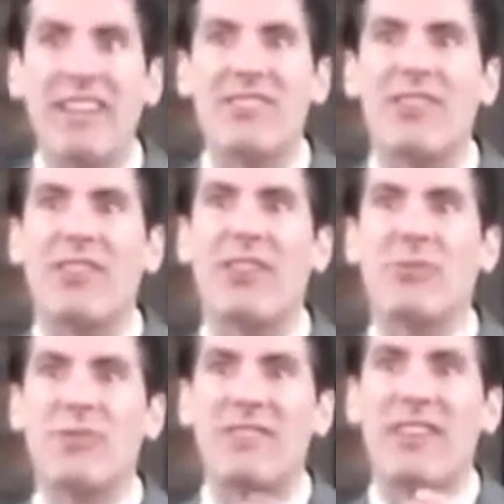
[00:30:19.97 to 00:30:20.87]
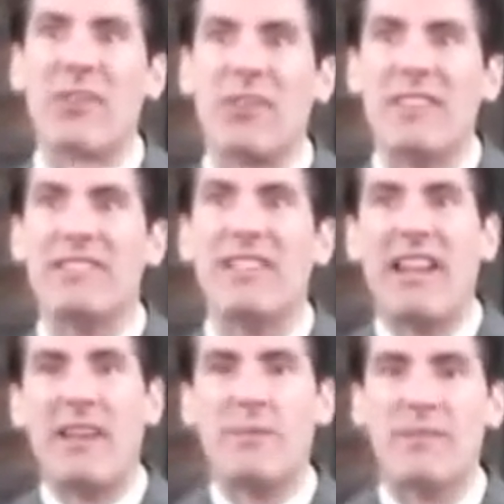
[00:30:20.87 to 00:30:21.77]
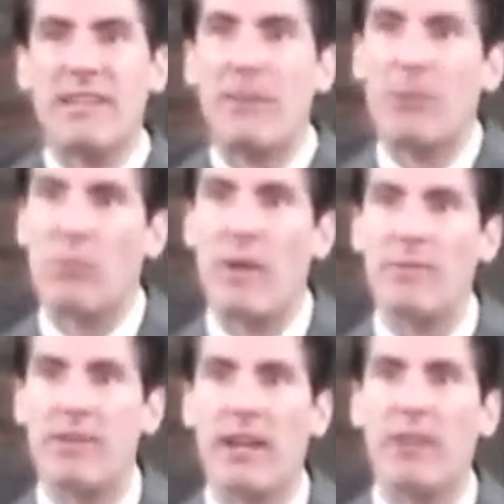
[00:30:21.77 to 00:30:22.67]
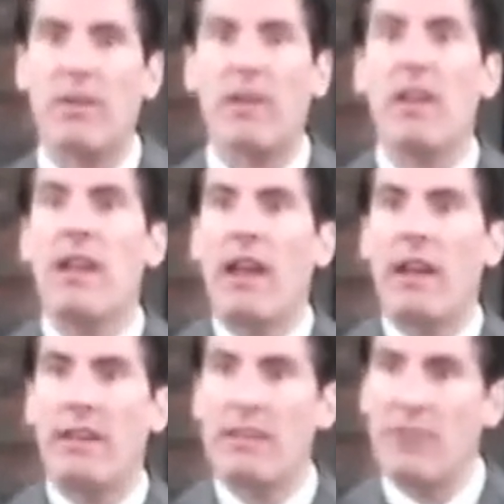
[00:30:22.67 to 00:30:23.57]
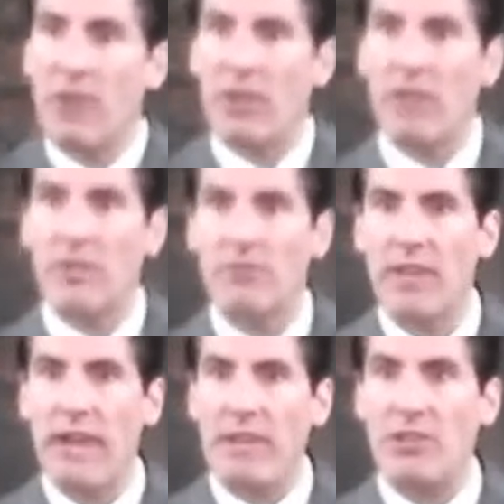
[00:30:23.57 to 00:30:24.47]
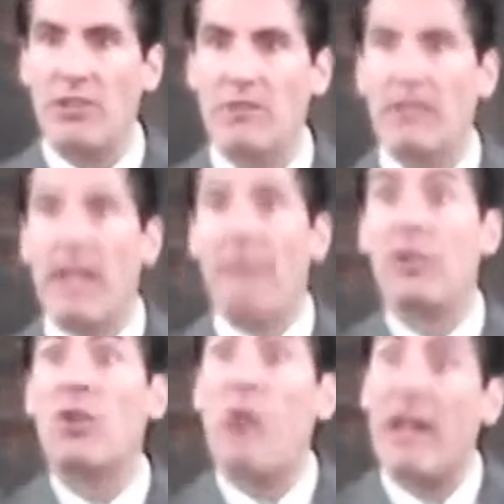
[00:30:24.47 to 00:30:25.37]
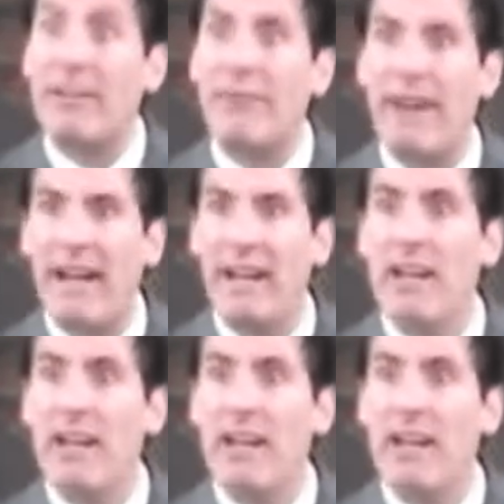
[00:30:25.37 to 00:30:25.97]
So in other words, they're listed on a separate website, and these are our luxury agents. They have to qualify.